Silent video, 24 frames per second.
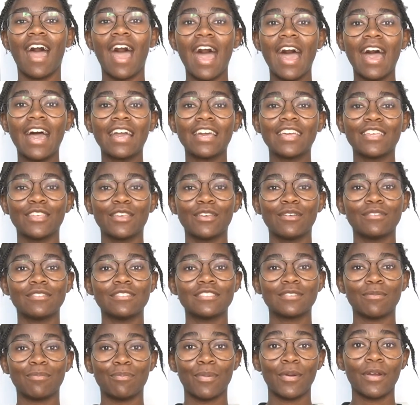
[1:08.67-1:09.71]
I
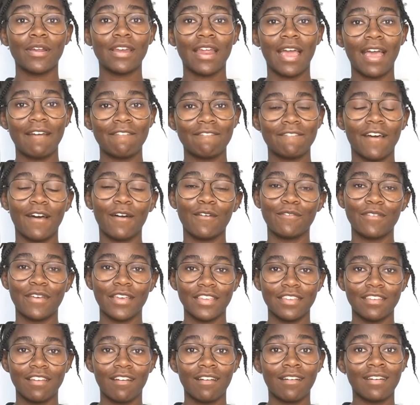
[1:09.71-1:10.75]
use burlap velvet
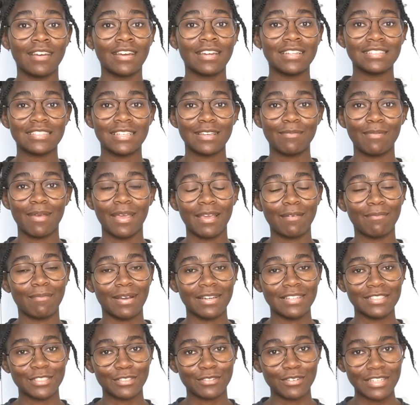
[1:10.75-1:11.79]
yarn to make my
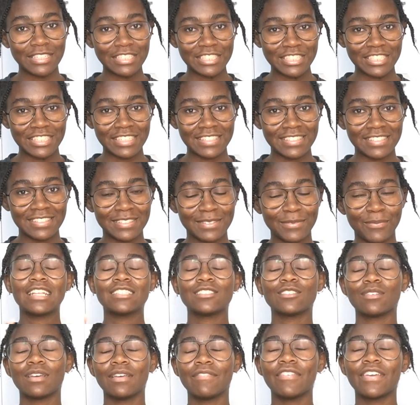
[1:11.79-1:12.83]
scrunchies. And
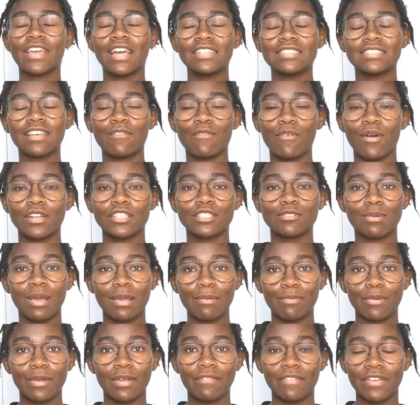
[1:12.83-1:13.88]
so if you guys have watched my
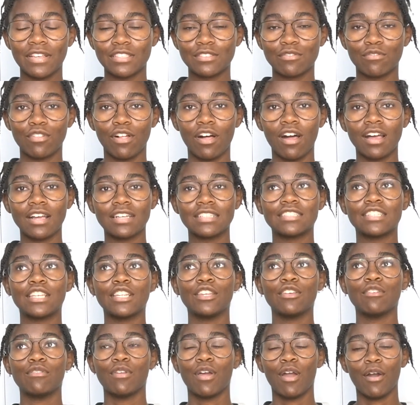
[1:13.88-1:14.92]
previous vlogs, then
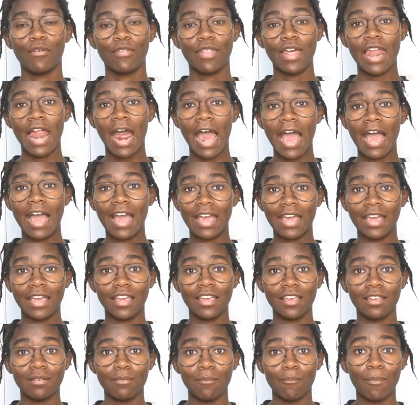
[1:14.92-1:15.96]
you know that
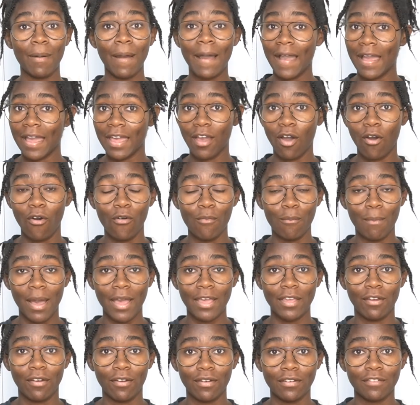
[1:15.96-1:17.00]
I buy all my
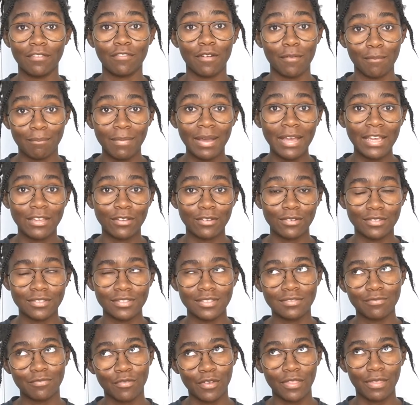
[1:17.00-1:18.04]
yarn from
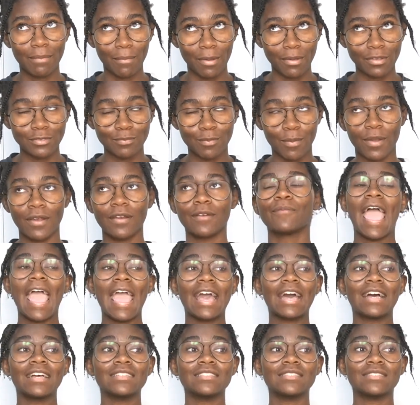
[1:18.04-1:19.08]
Michael's for the most part.
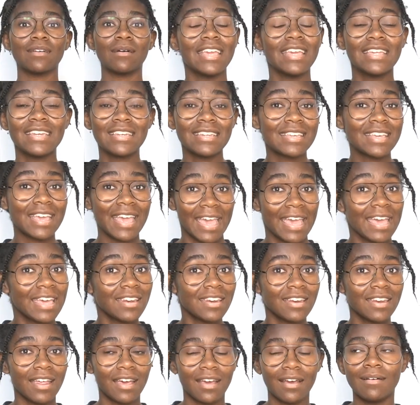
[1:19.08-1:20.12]
And in
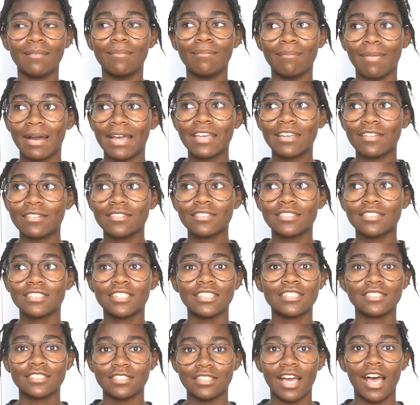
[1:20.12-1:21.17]
Canada, Michael's
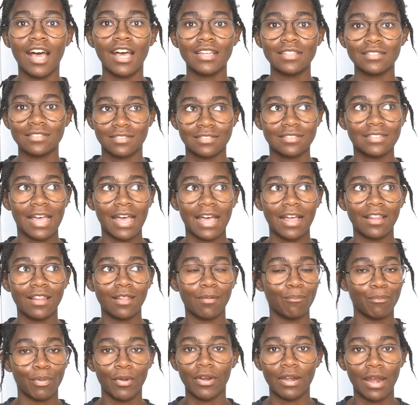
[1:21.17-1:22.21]
does not sell
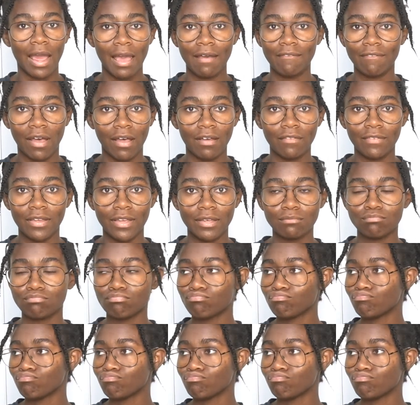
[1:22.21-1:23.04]
burlap velvet.